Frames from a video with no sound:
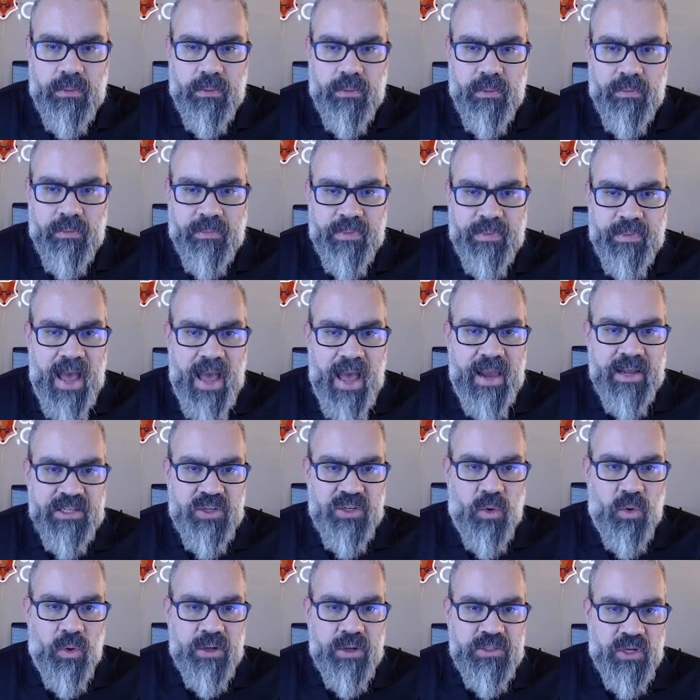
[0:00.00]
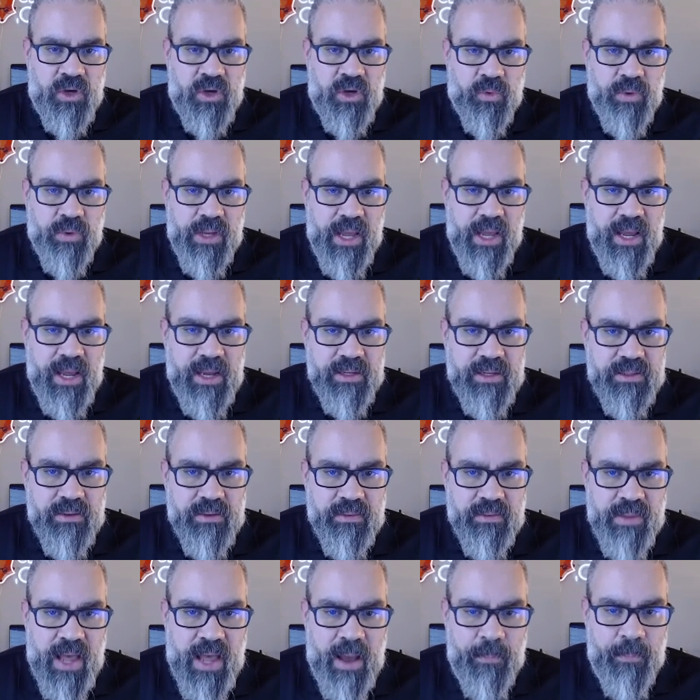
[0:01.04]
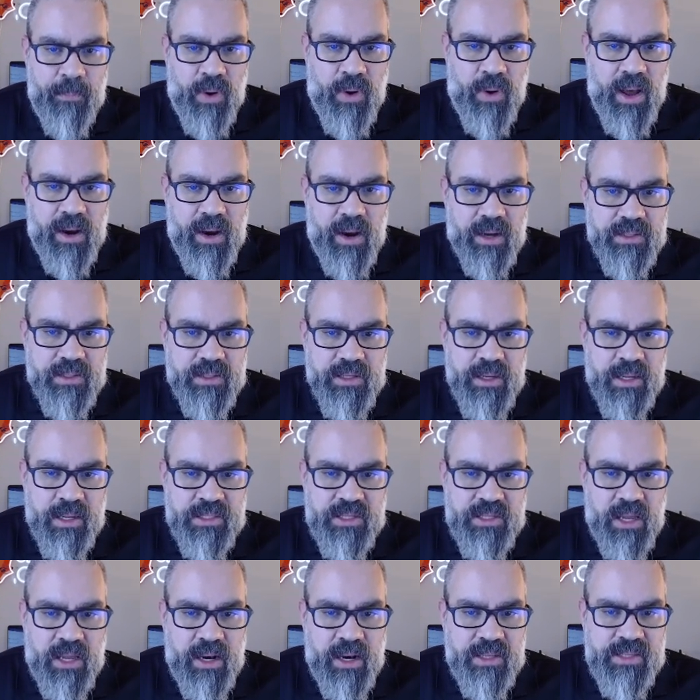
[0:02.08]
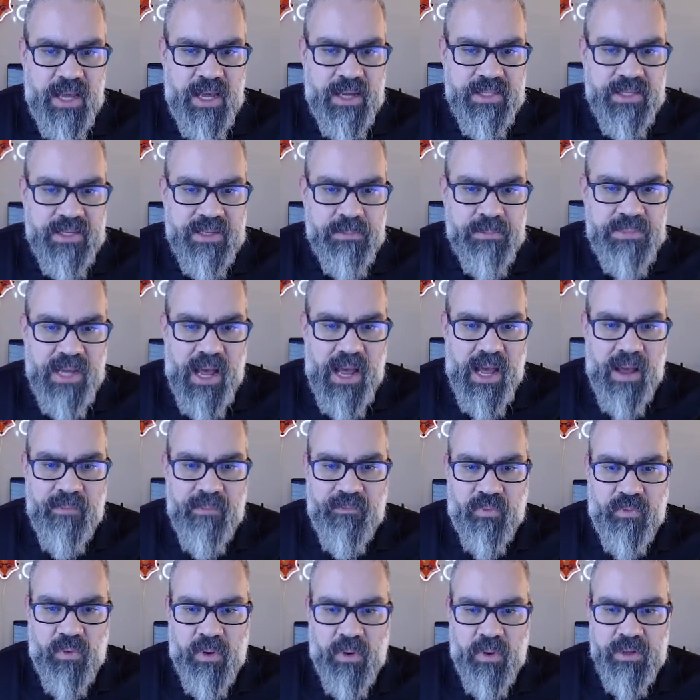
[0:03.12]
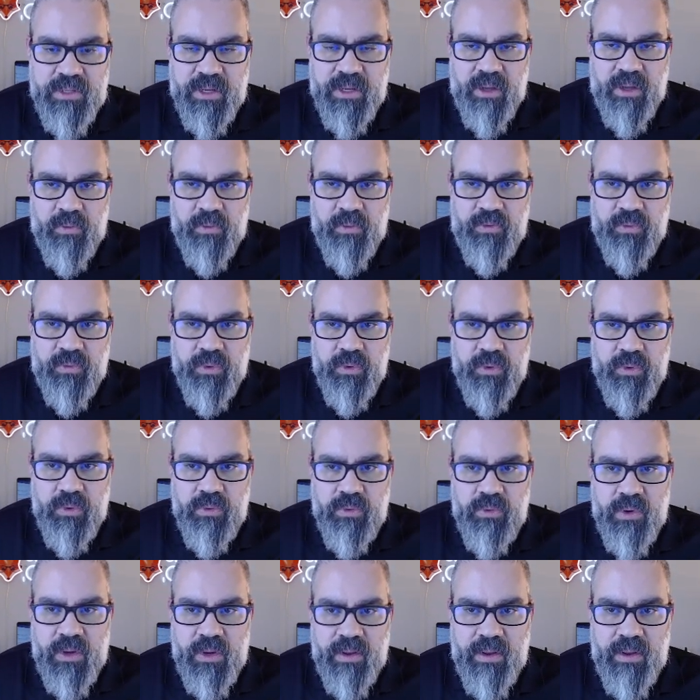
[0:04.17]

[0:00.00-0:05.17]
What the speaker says: That is going to create that product. It's going to take some time for it to go through.